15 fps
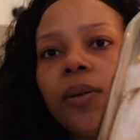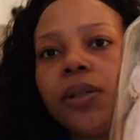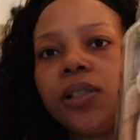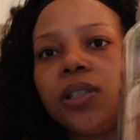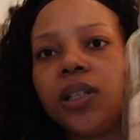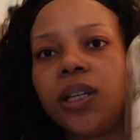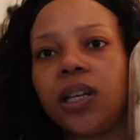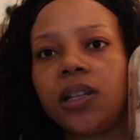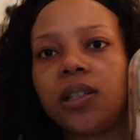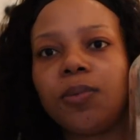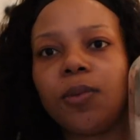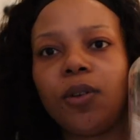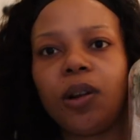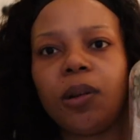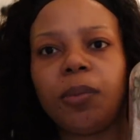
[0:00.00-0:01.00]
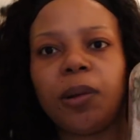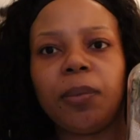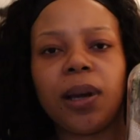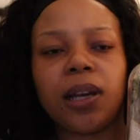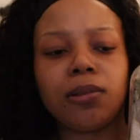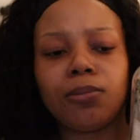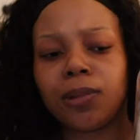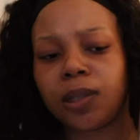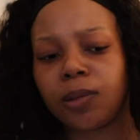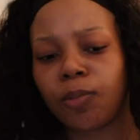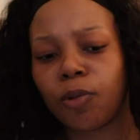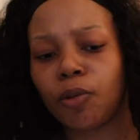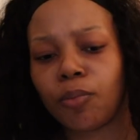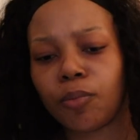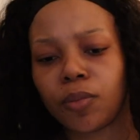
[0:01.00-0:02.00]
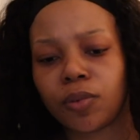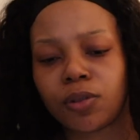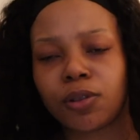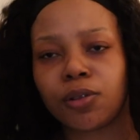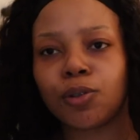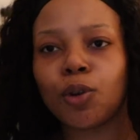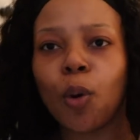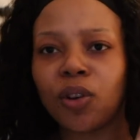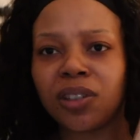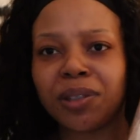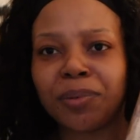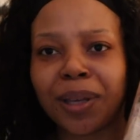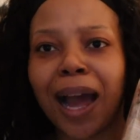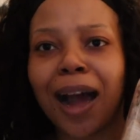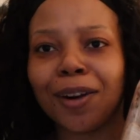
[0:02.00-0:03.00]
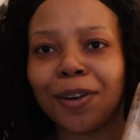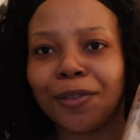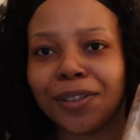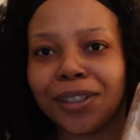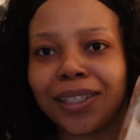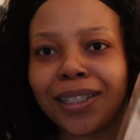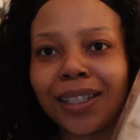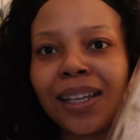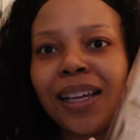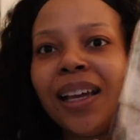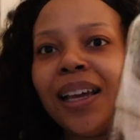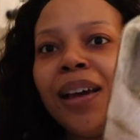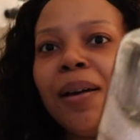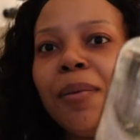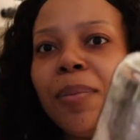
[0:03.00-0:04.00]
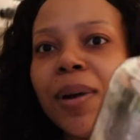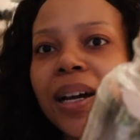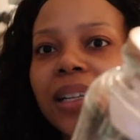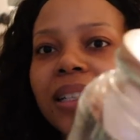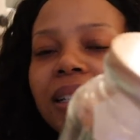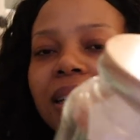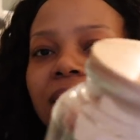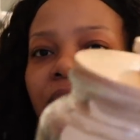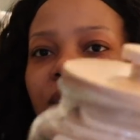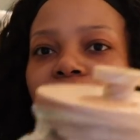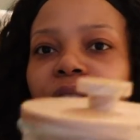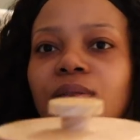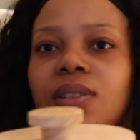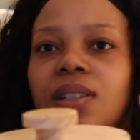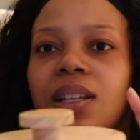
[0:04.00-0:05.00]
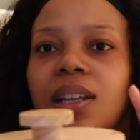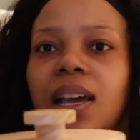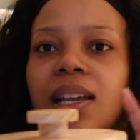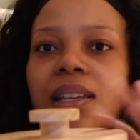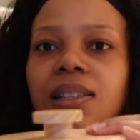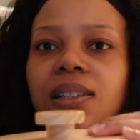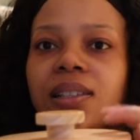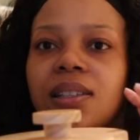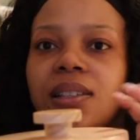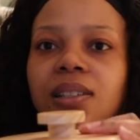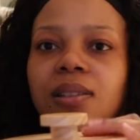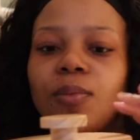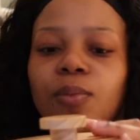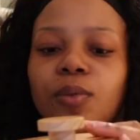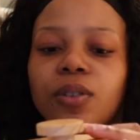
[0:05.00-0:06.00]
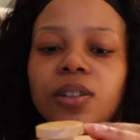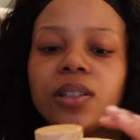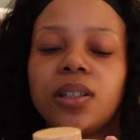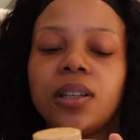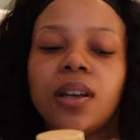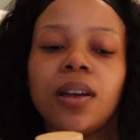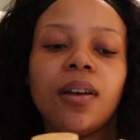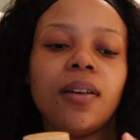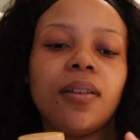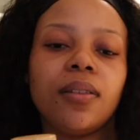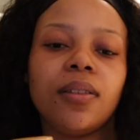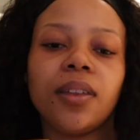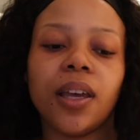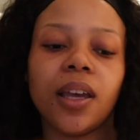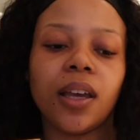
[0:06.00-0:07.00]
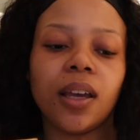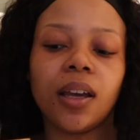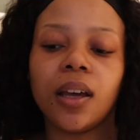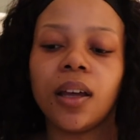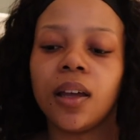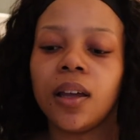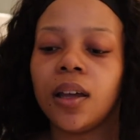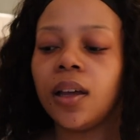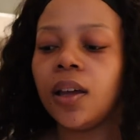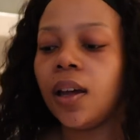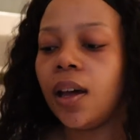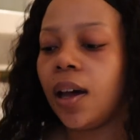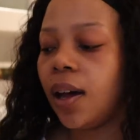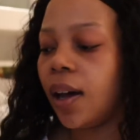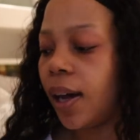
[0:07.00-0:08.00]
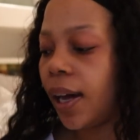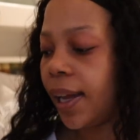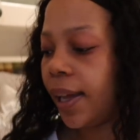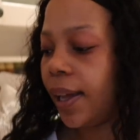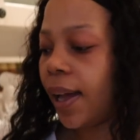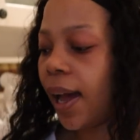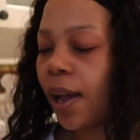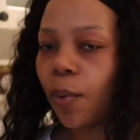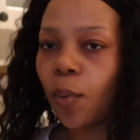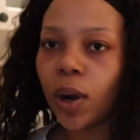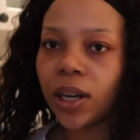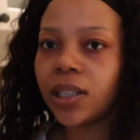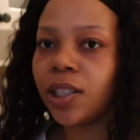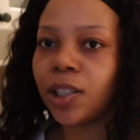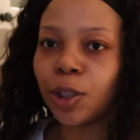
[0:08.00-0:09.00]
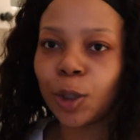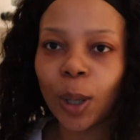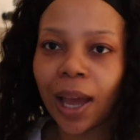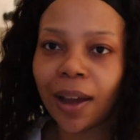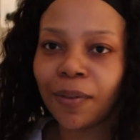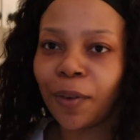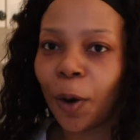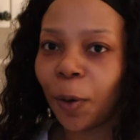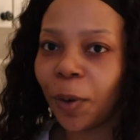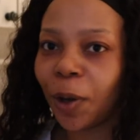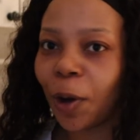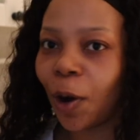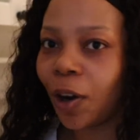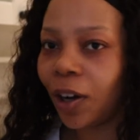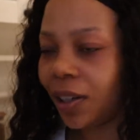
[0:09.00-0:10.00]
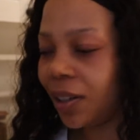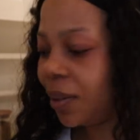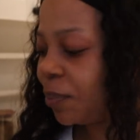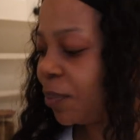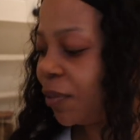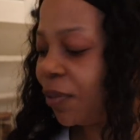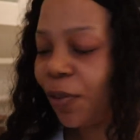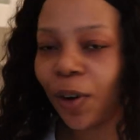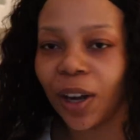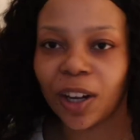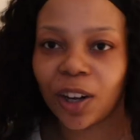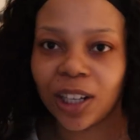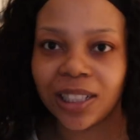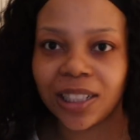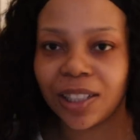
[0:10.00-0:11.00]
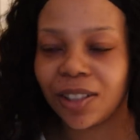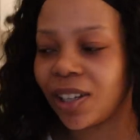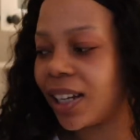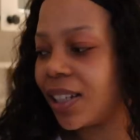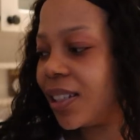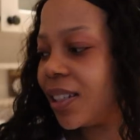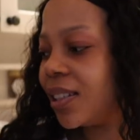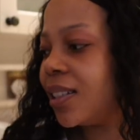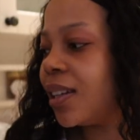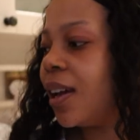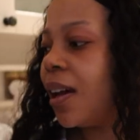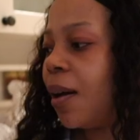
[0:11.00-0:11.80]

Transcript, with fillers: I wanted to get a smaller one, but my husband spoke, talked me out of it. But it's cute. It has this wood thing. Uh, I, I wanted to have going on before I got distracted.